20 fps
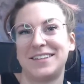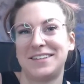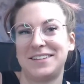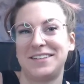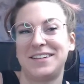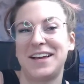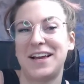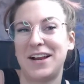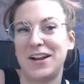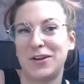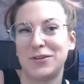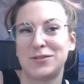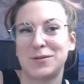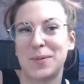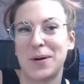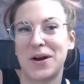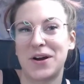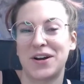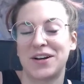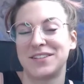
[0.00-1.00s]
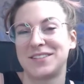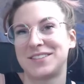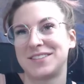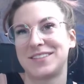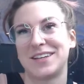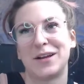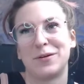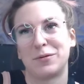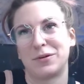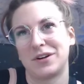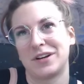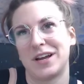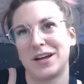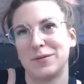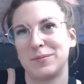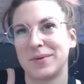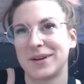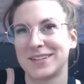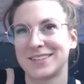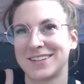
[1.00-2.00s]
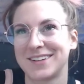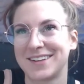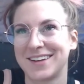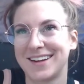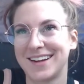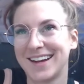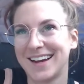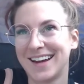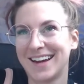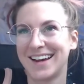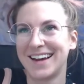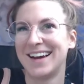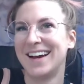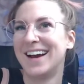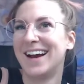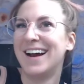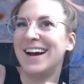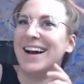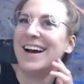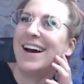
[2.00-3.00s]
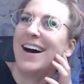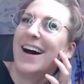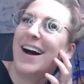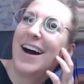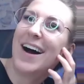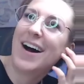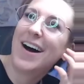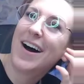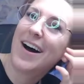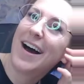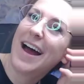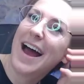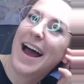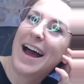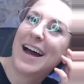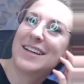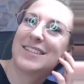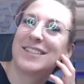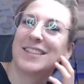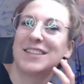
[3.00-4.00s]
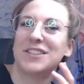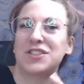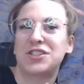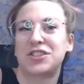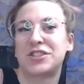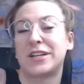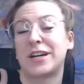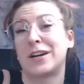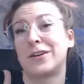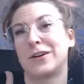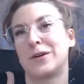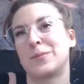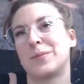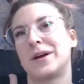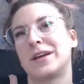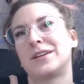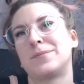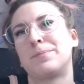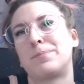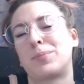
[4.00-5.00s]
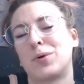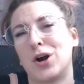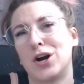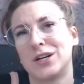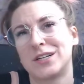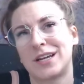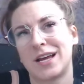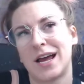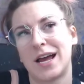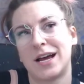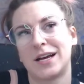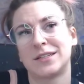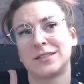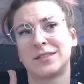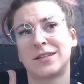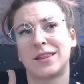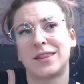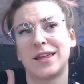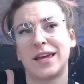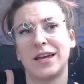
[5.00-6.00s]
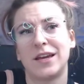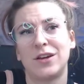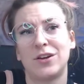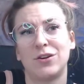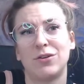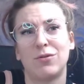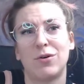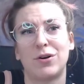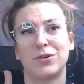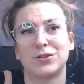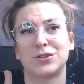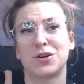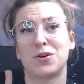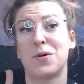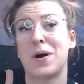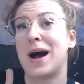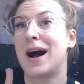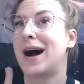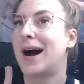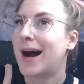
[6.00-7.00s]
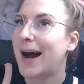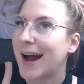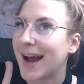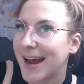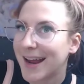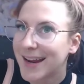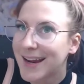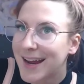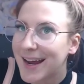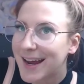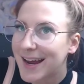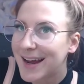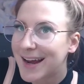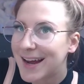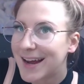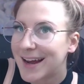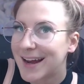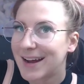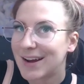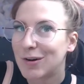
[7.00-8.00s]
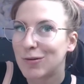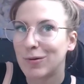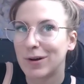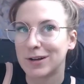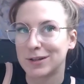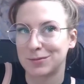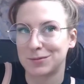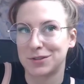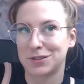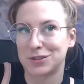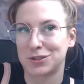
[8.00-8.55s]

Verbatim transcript: yellow spots, and we're done, basically. Oh, Acid sharing my broadcast. Thank you. Also, hi. Welcome to the